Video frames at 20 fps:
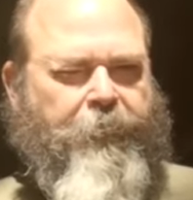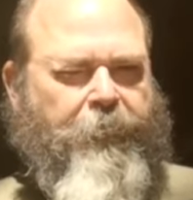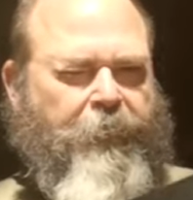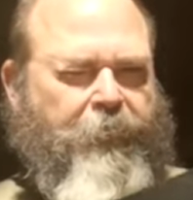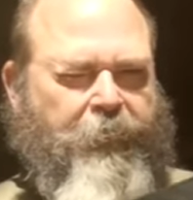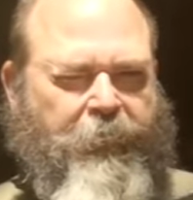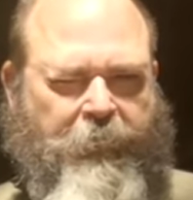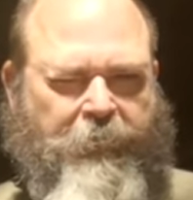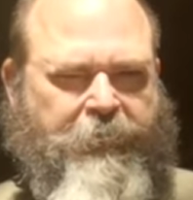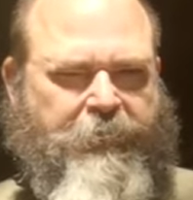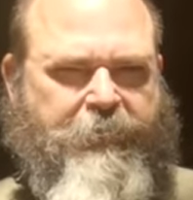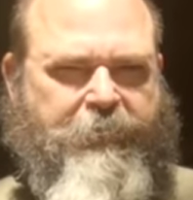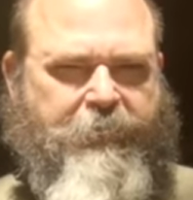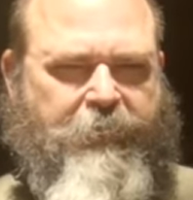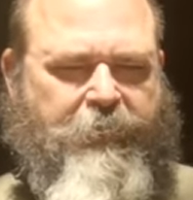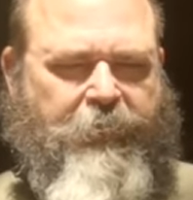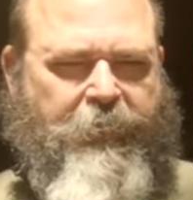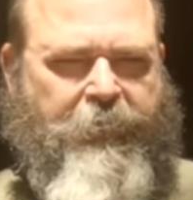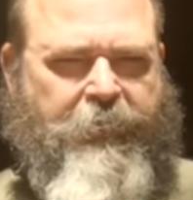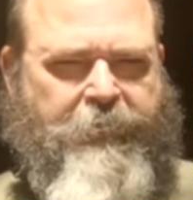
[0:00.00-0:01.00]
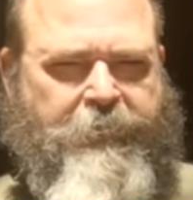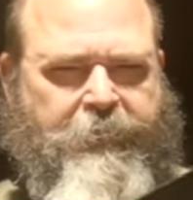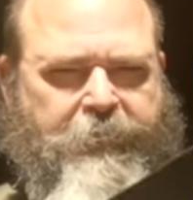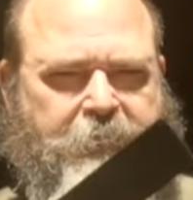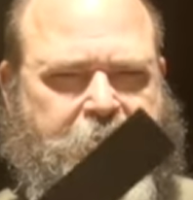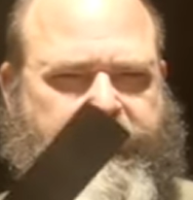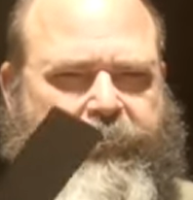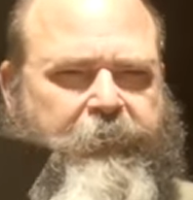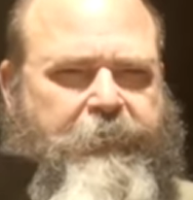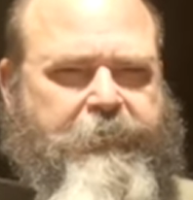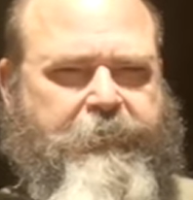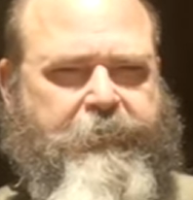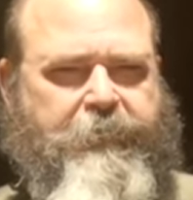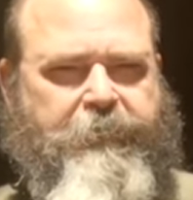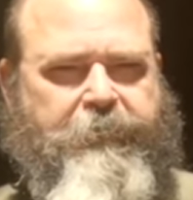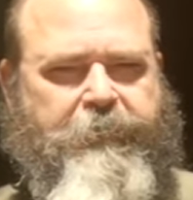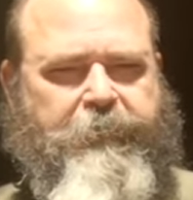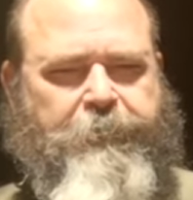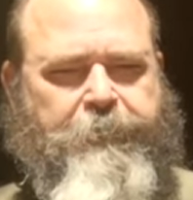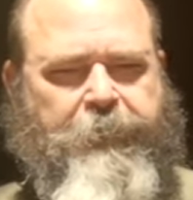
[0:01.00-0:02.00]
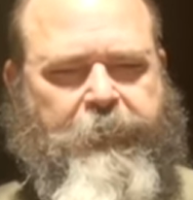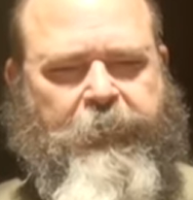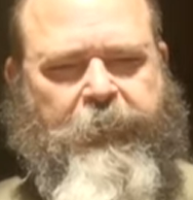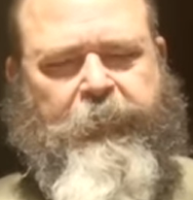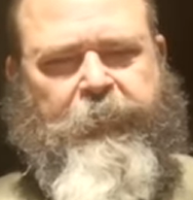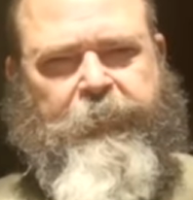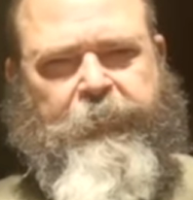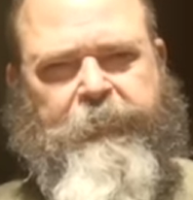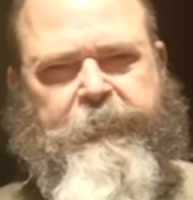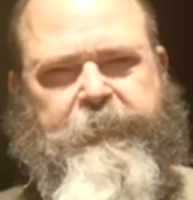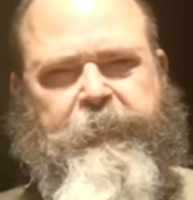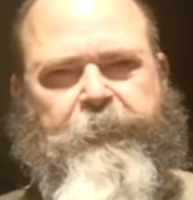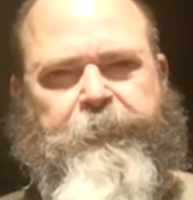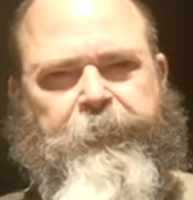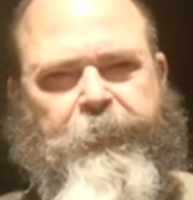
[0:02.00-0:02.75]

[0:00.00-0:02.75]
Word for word: for this as a tester in the beginning. So